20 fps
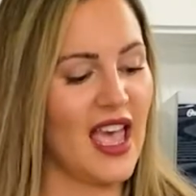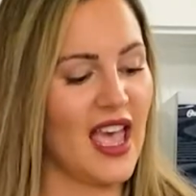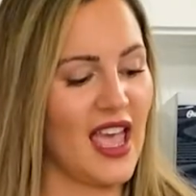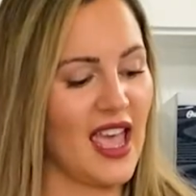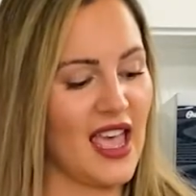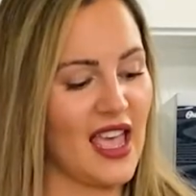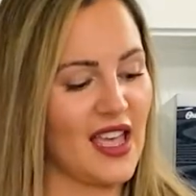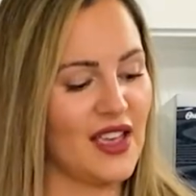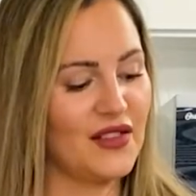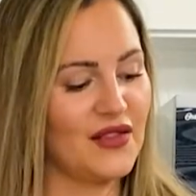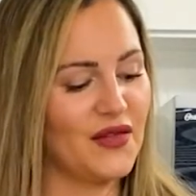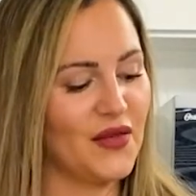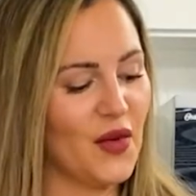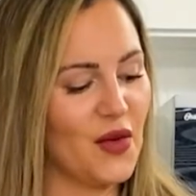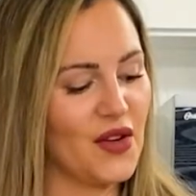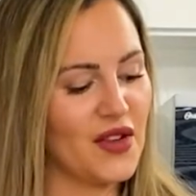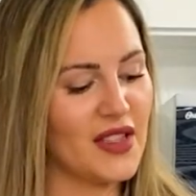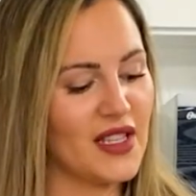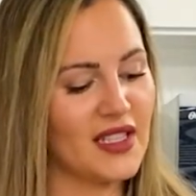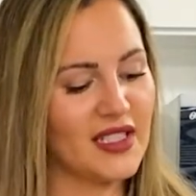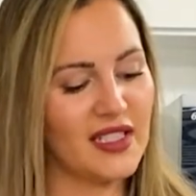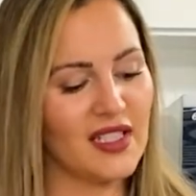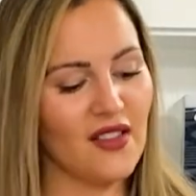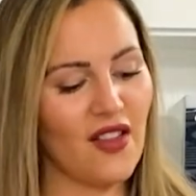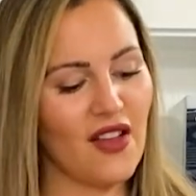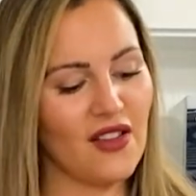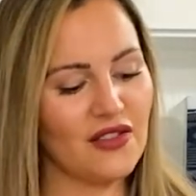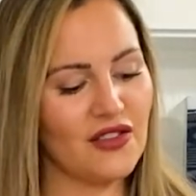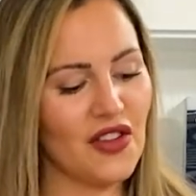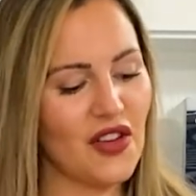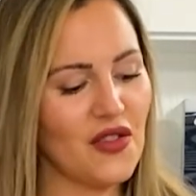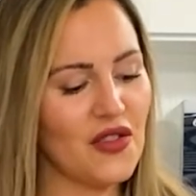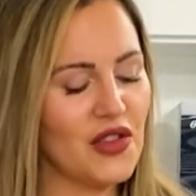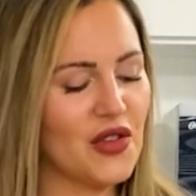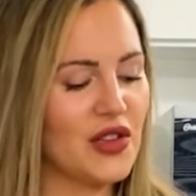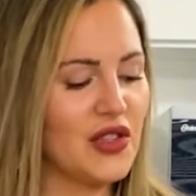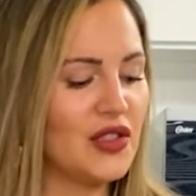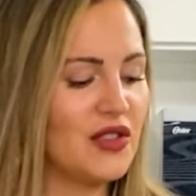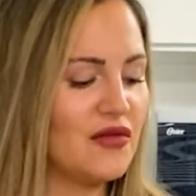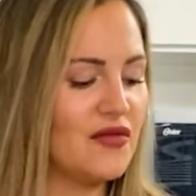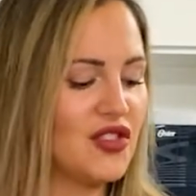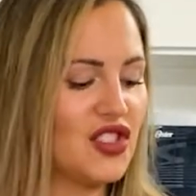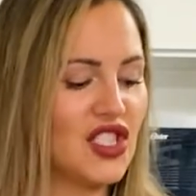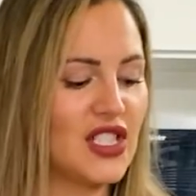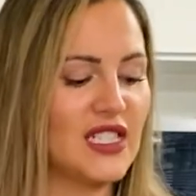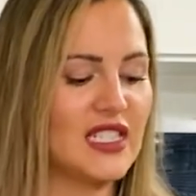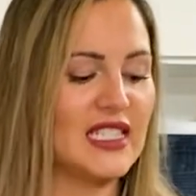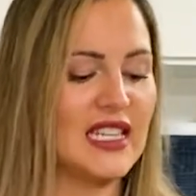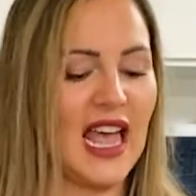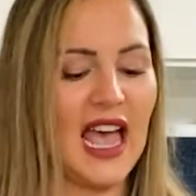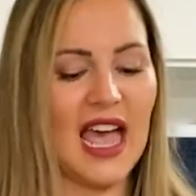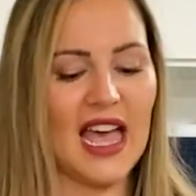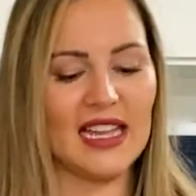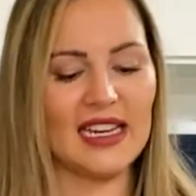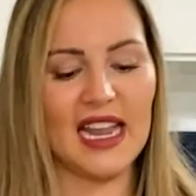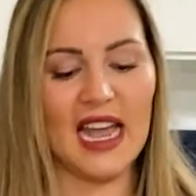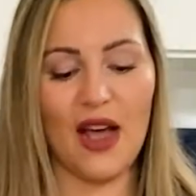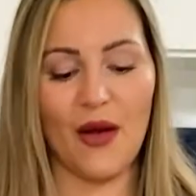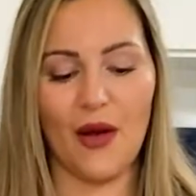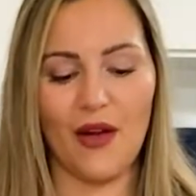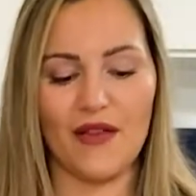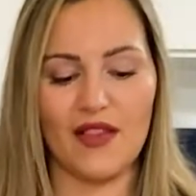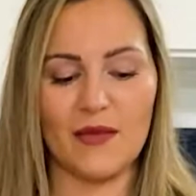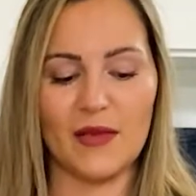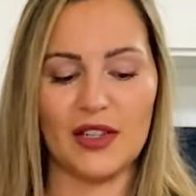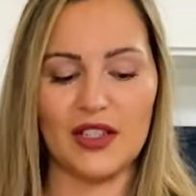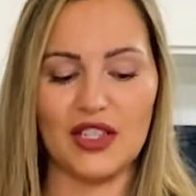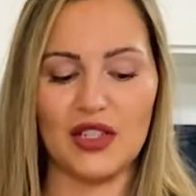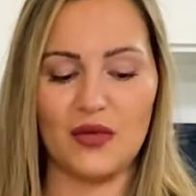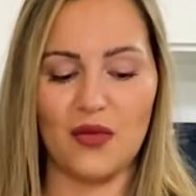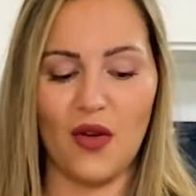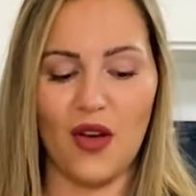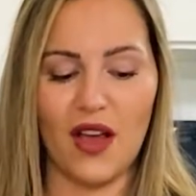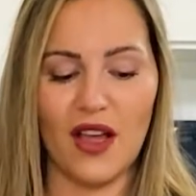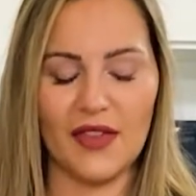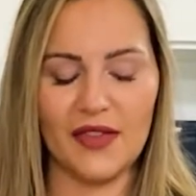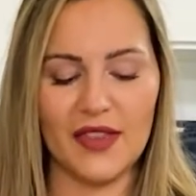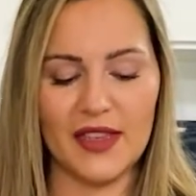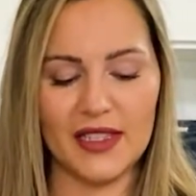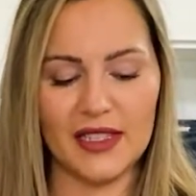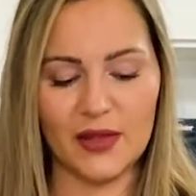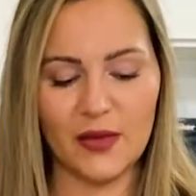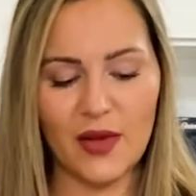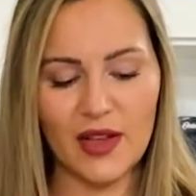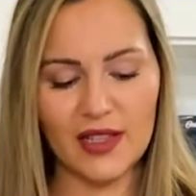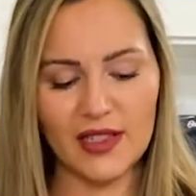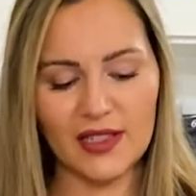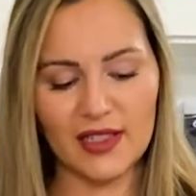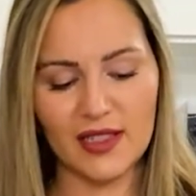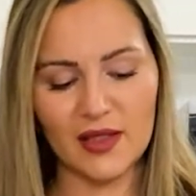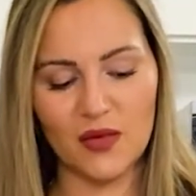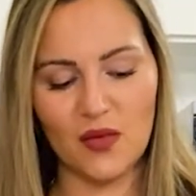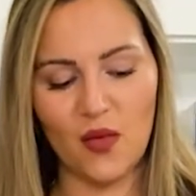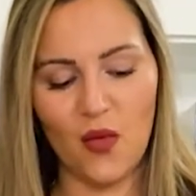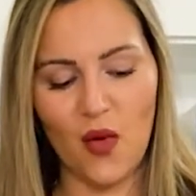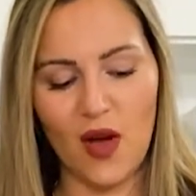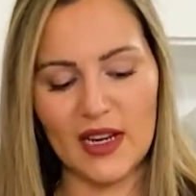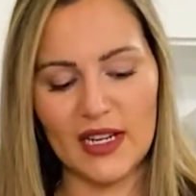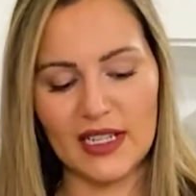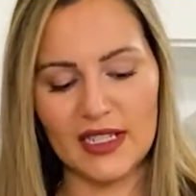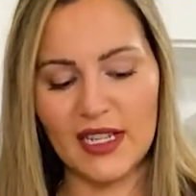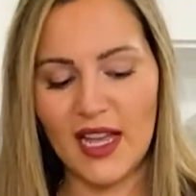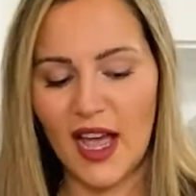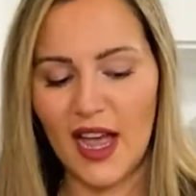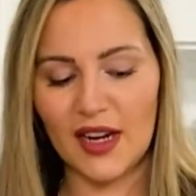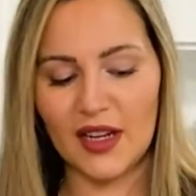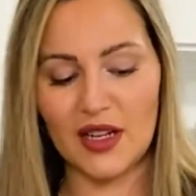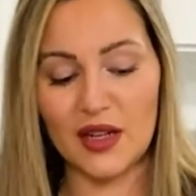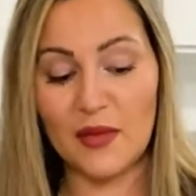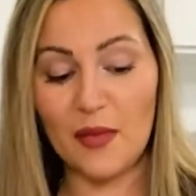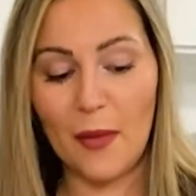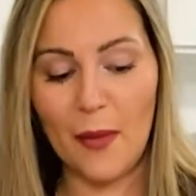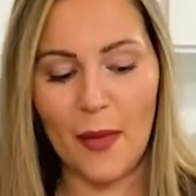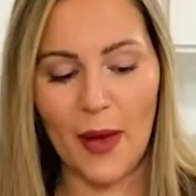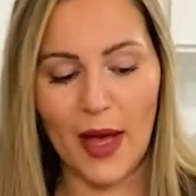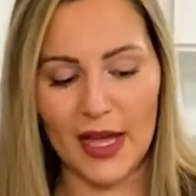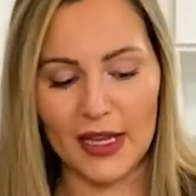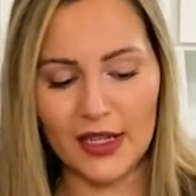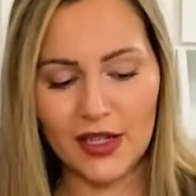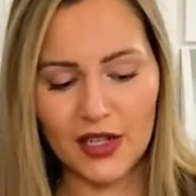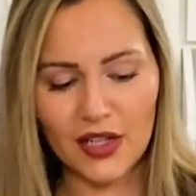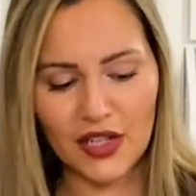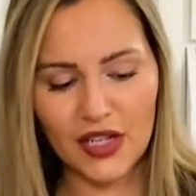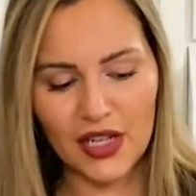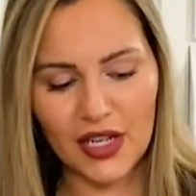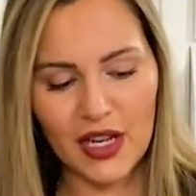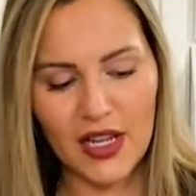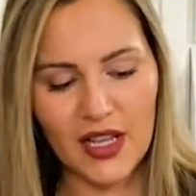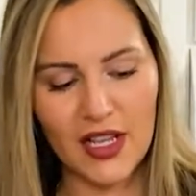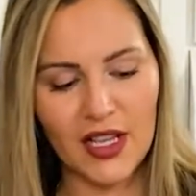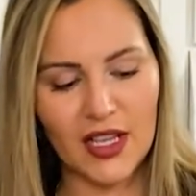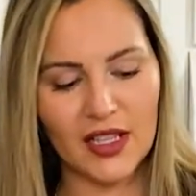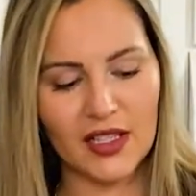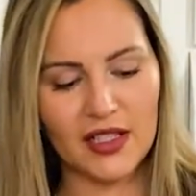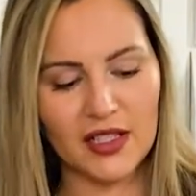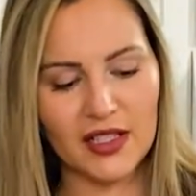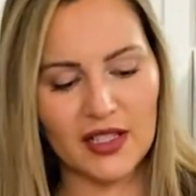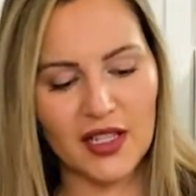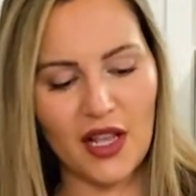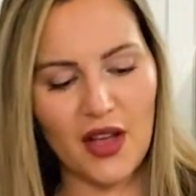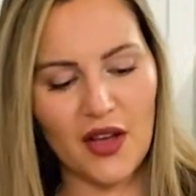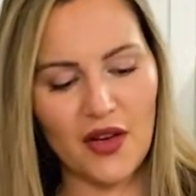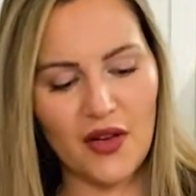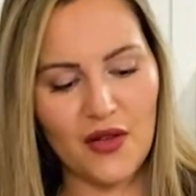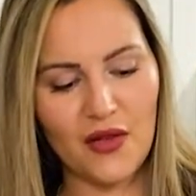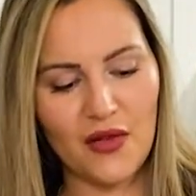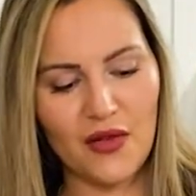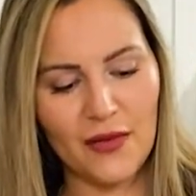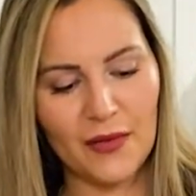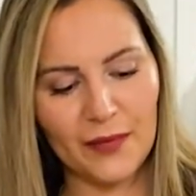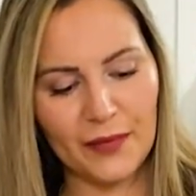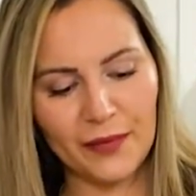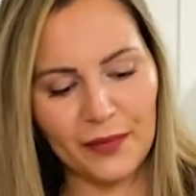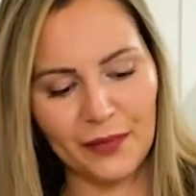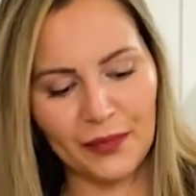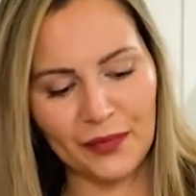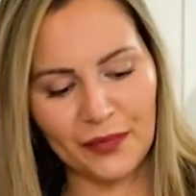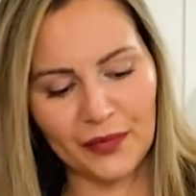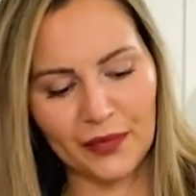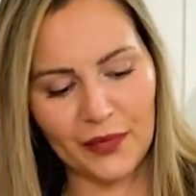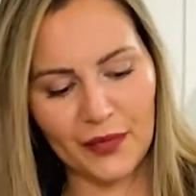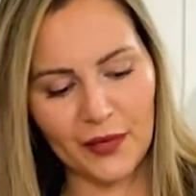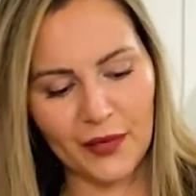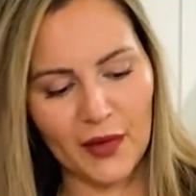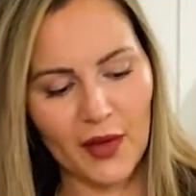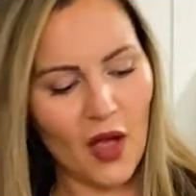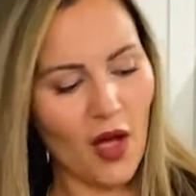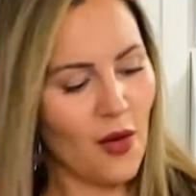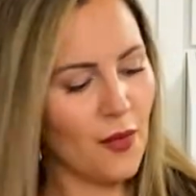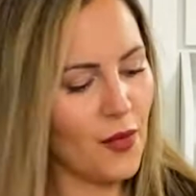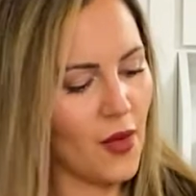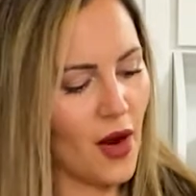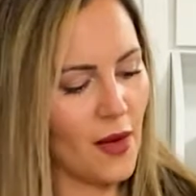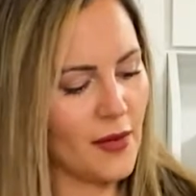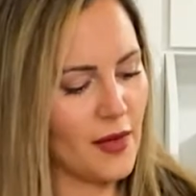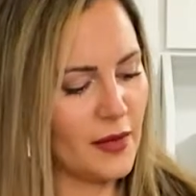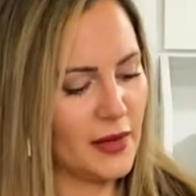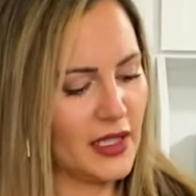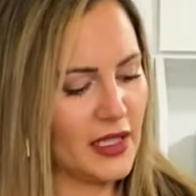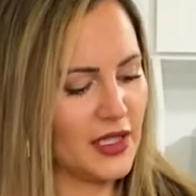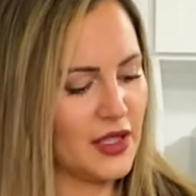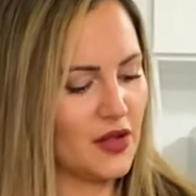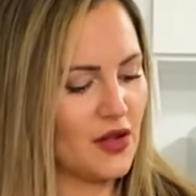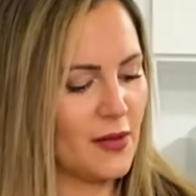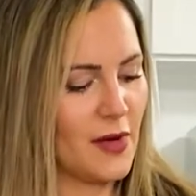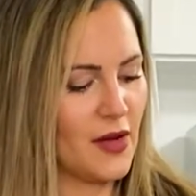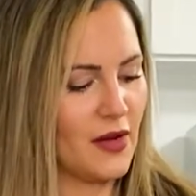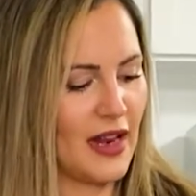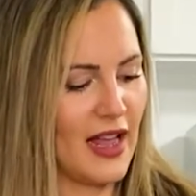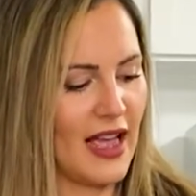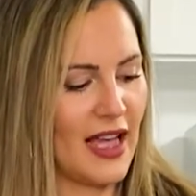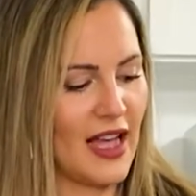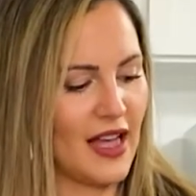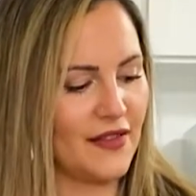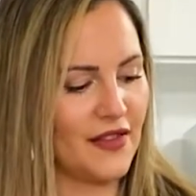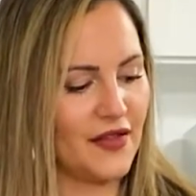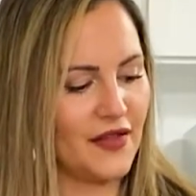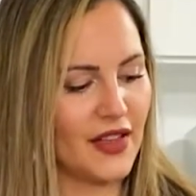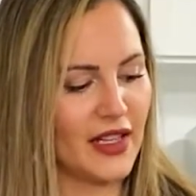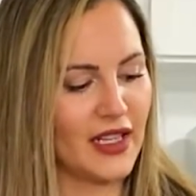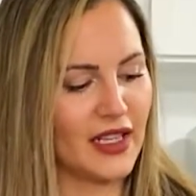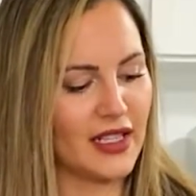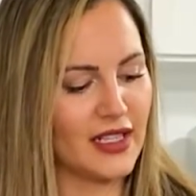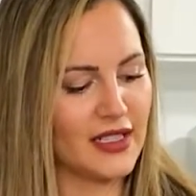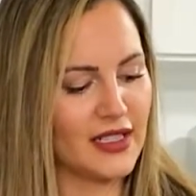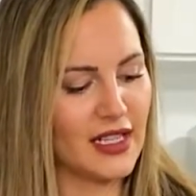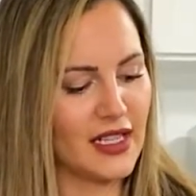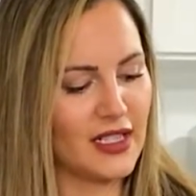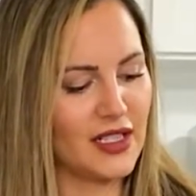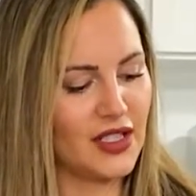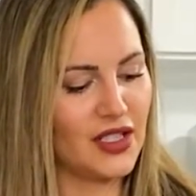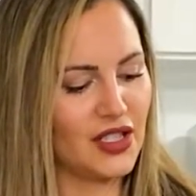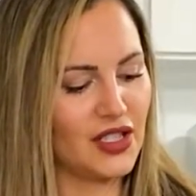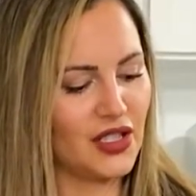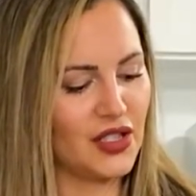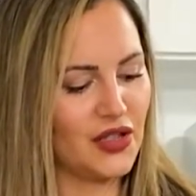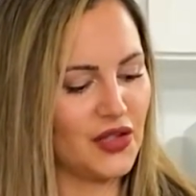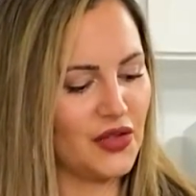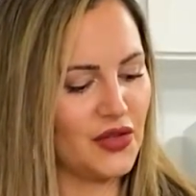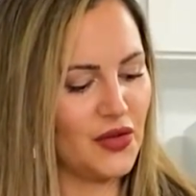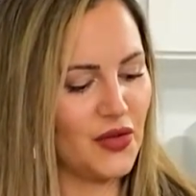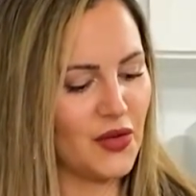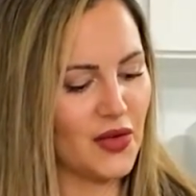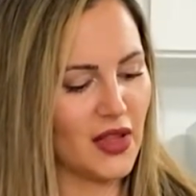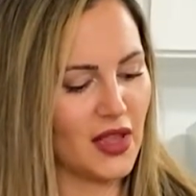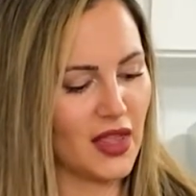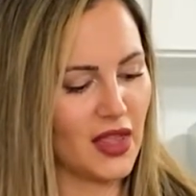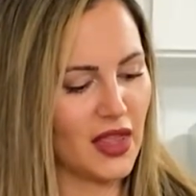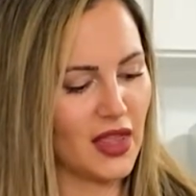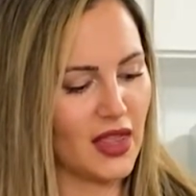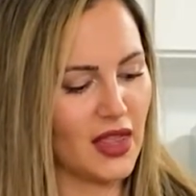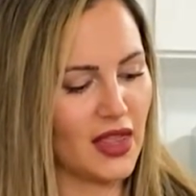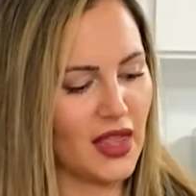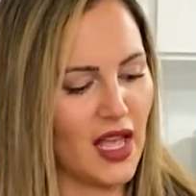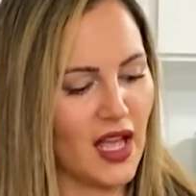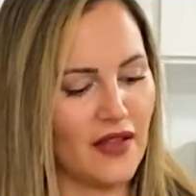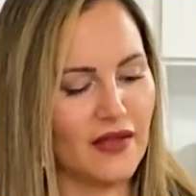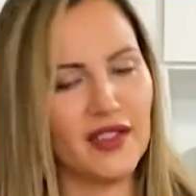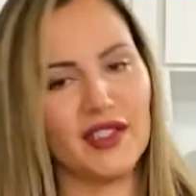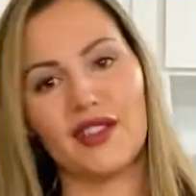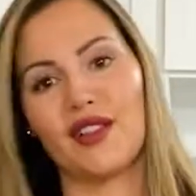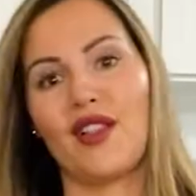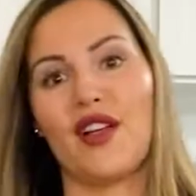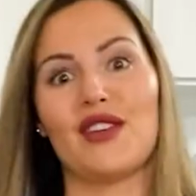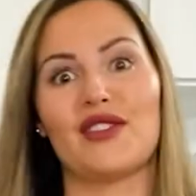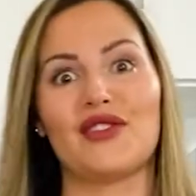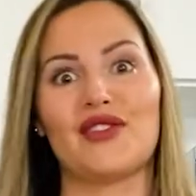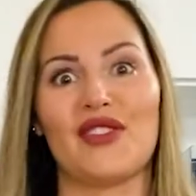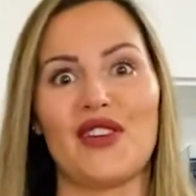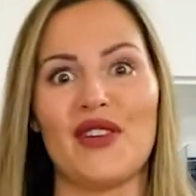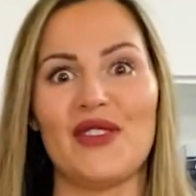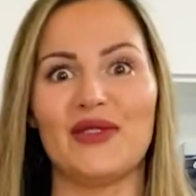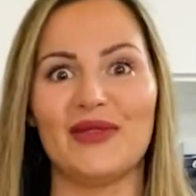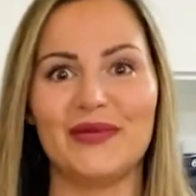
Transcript: And for the cilantro, you can just add however much you want. This was 1 entire bunch. So I'll probably do about half of it because I do love cilantro.